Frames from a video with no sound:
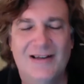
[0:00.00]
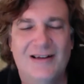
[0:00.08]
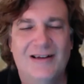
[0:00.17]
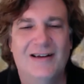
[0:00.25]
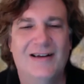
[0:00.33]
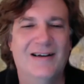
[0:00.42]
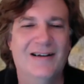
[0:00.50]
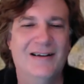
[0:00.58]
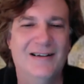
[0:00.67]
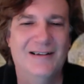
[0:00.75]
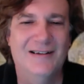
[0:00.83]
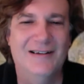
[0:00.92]
uh,
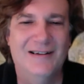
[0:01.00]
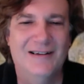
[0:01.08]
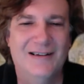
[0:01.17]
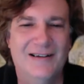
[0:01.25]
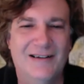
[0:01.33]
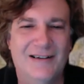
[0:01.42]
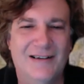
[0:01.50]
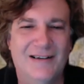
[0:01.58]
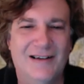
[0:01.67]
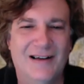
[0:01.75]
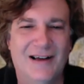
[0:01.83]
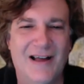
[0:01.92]

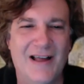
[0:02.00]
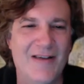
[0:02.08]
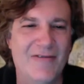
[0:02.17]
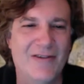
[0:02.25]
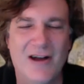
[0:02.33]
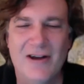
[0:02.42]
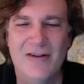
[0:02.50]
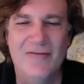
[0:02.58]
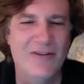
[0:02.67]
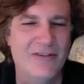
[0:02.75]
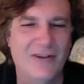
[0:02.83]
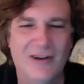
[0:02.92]
I have kind of
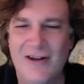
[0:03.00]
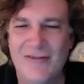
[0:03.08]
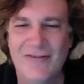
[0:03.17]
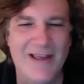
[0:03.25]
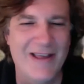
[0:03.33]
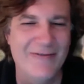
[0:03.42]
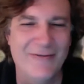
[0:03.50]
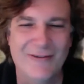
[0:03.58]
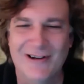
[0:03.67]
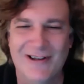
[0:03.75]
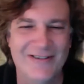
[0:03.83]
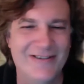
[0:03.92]
this love-hate
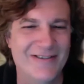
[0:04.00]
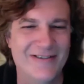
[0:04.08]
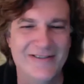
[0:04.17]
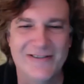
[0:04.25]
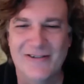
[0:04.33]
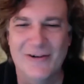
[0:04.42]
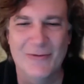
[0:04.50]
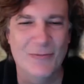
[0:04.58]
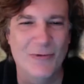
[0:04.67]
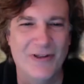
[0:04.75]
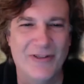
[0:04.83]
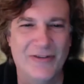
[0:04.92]
relationship
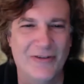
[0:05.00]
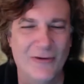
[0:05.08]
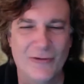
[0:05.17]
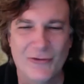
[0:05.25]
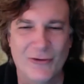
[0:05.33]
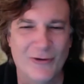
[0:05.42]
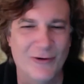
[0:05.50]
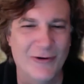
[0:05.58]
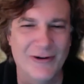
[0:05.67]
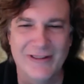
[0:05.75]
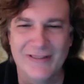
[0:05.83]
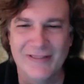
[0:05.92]
with social
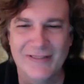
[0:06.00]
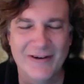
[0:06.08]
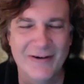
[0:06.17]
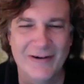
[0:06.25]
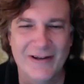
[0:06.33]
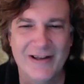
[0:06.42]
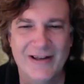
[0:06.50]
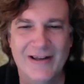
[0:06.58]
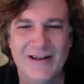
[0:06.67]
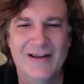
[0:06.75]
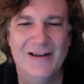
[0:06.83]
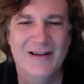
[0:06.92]
learning theory.
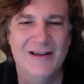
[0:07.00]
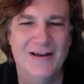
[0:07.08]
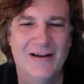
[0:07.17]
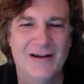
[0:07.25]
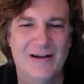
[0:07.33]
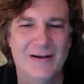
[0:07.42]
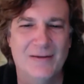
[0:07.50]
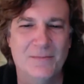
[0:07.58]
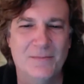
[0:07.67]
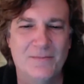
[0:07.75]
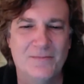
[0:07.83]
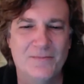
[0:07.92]
Um,
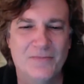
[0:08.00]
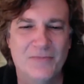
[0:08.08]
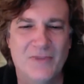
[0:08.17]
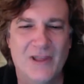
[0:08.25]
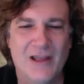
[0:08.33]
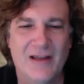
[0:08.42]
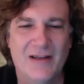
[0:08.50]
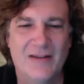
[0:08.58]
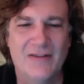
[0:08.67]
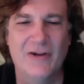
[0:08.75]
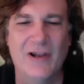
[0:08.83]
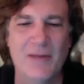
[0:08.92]

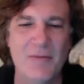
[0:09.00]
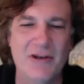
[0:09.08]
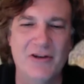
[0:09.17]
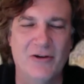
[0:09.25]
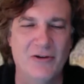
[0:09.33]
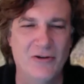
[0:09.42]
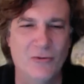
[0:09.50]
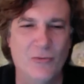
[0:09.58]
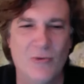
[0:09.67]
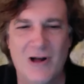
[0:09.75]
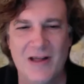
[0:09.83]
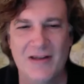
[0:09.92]
so let me tell you
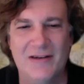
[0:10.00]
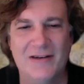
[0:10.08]
what